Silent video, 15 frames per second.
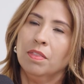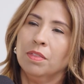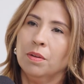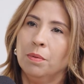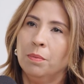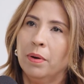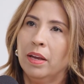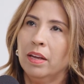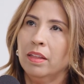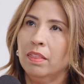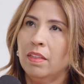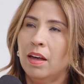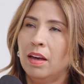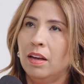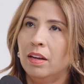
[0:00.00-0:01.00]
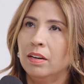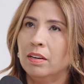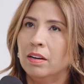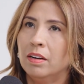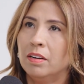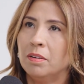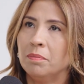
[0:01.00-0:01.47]
The way that
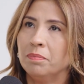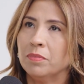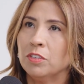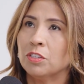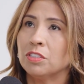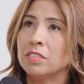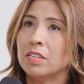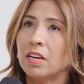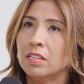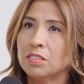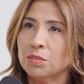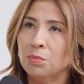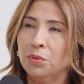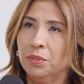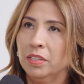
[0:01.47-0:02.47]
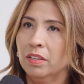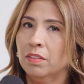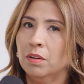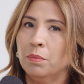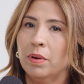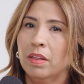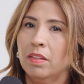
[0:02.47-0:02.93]
your testimony,
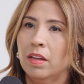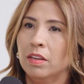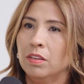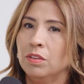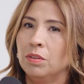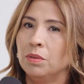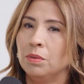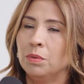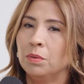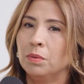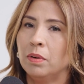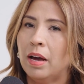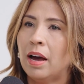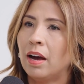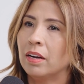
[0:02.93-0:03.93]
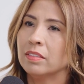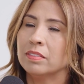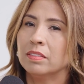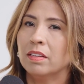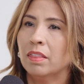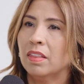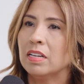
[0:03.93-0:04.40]
the way that you act,
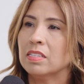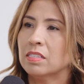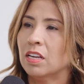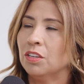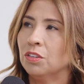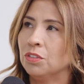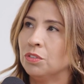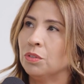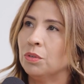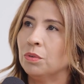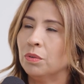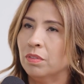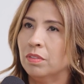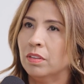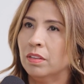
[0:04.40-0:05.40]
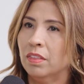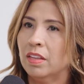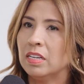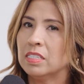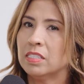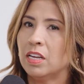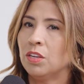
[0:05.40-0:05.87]
the things that you do, the
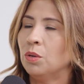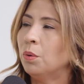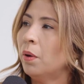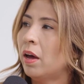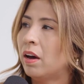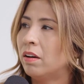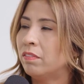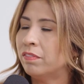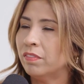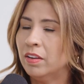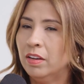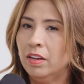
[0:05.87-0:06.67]
things that you have,